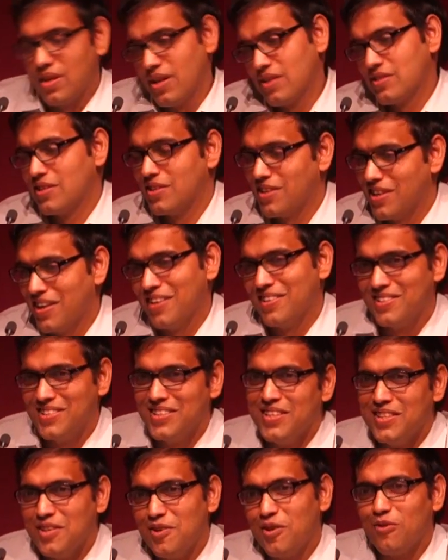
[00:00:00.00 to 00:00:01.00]
I said,
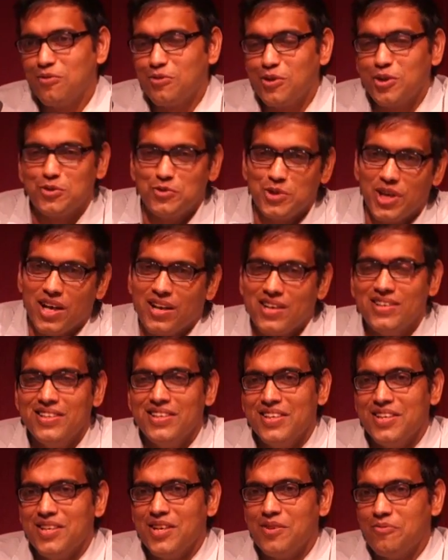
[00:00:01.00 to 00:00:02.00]
"Of course we are.
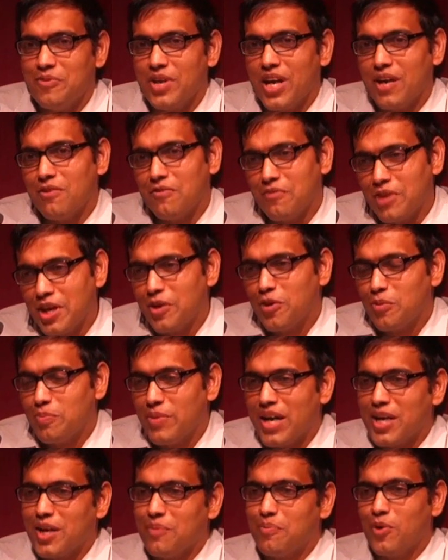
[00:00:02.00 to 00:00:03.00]
We have a very
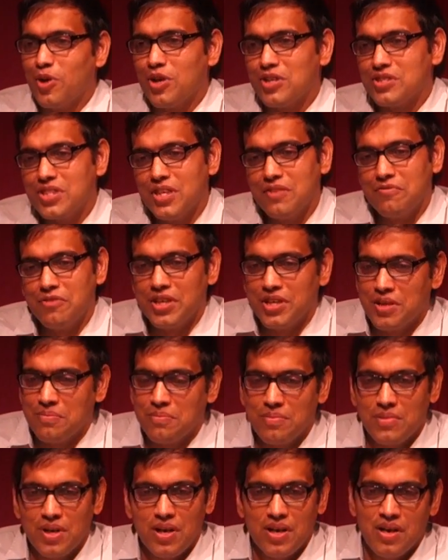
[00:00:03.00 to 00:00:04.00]
good backup policy.
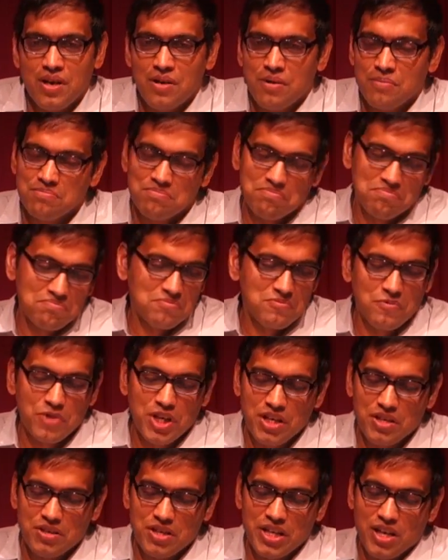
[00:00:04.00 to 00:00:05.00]

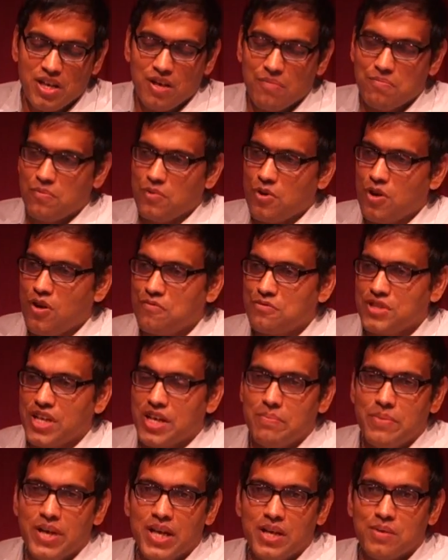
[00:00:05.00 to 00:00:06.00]
We take up
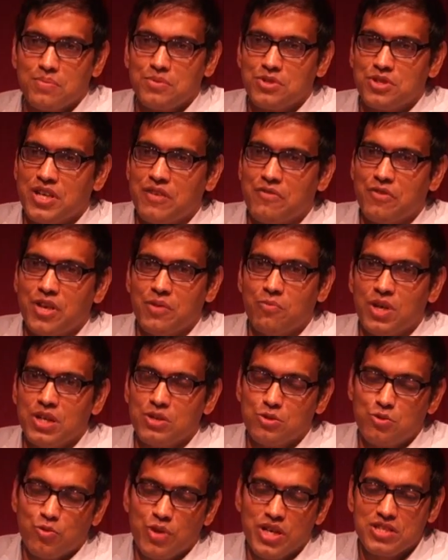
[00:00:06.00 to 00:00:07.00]
off-site backups
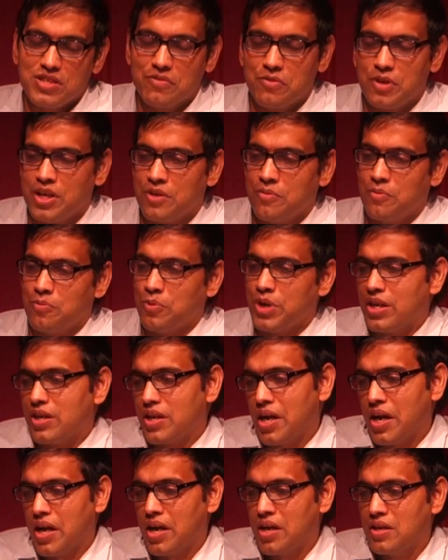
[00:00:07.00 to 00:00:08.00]
twice every
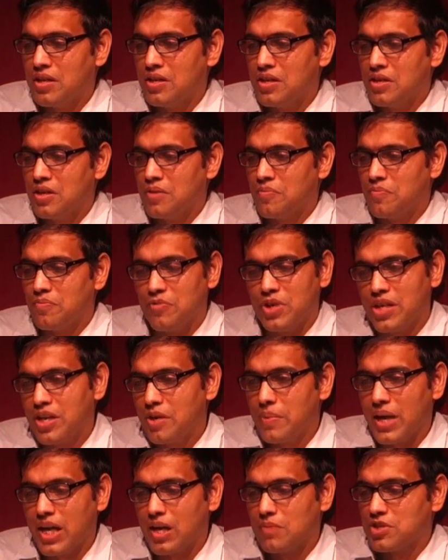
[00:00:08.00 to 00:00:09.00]
week, and we
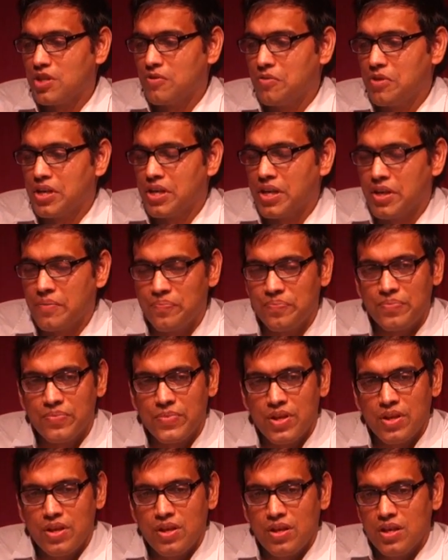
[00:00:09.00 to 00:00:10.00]
take backups every day.
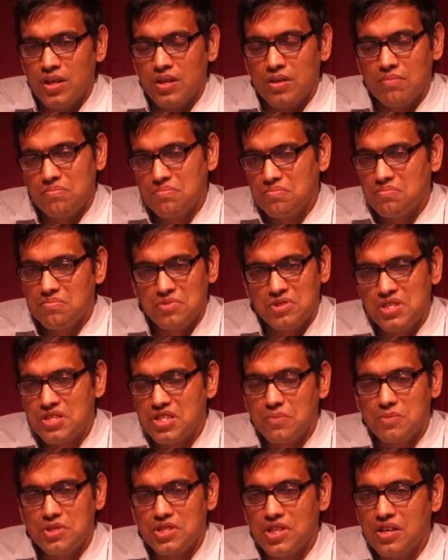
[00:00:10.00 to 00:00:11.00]
The
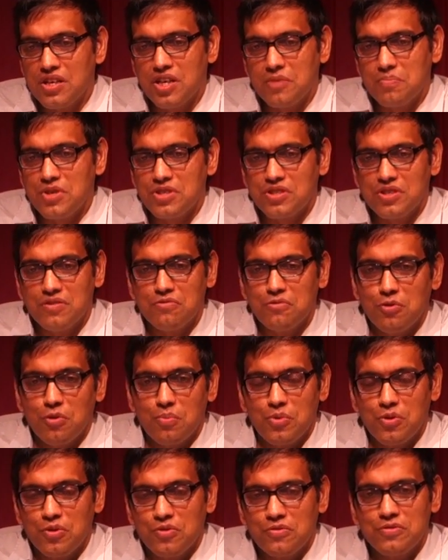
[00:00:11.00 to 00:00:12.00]
system is 100%
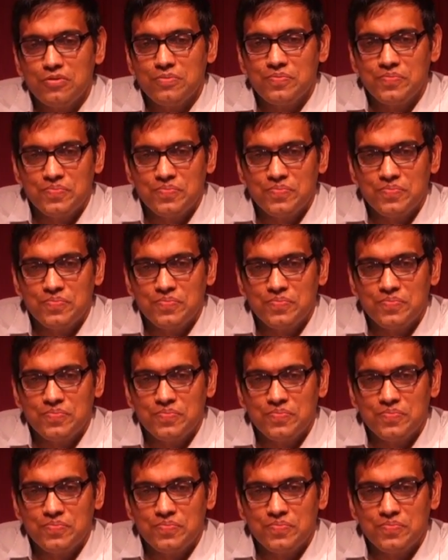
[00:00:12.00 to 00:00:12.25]
foolproof."